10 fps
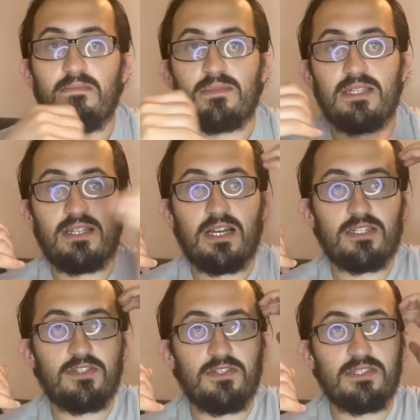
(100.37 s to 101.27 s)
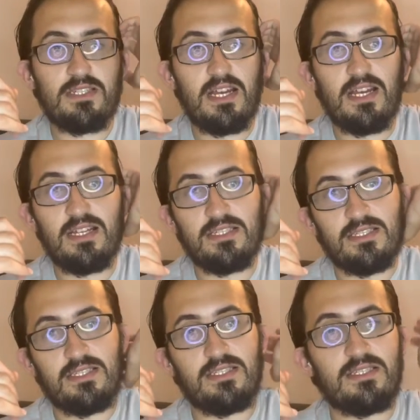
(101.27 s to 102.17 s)
the doctor that
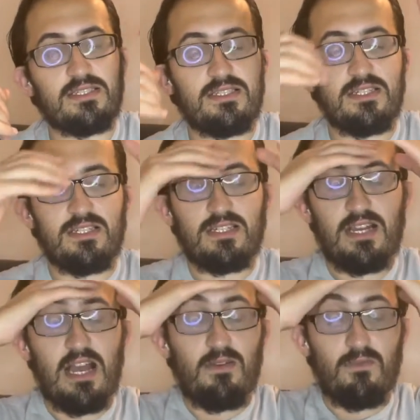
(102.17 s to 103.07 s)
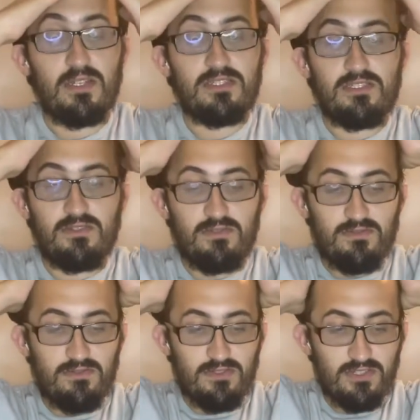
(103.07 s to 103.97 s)
I went to,